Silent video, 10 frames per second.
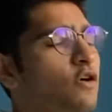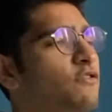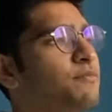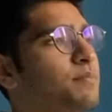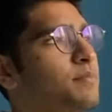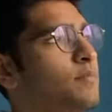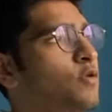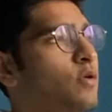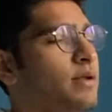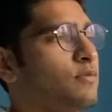of
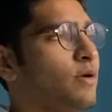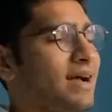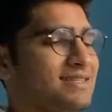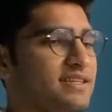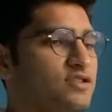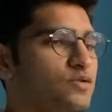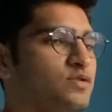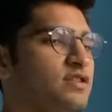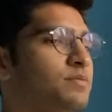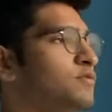more and more assets
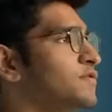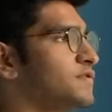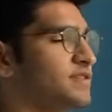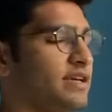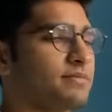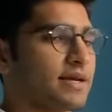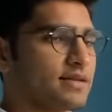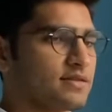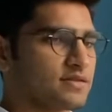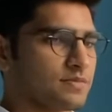using the proof of stake
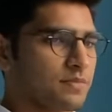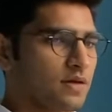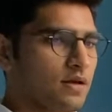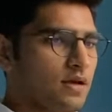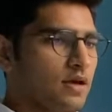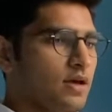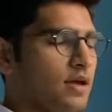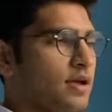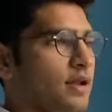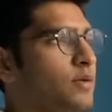mechanism.
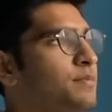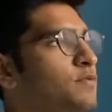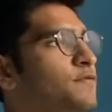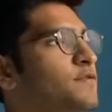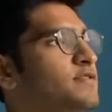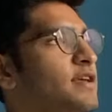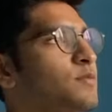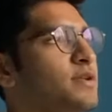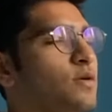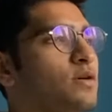Now, in proof of
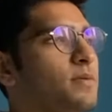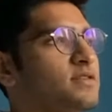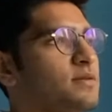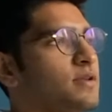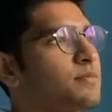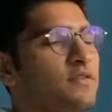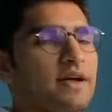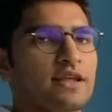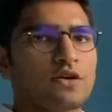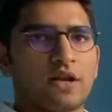stake, we talk about something
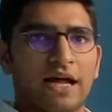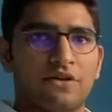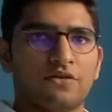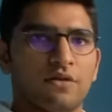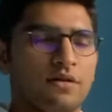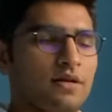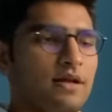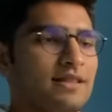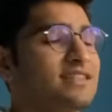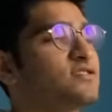providing collateral.
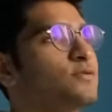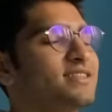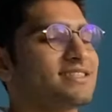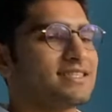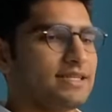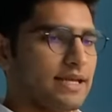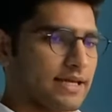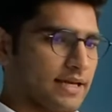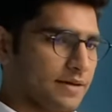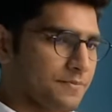That's known as
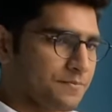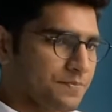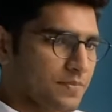staking.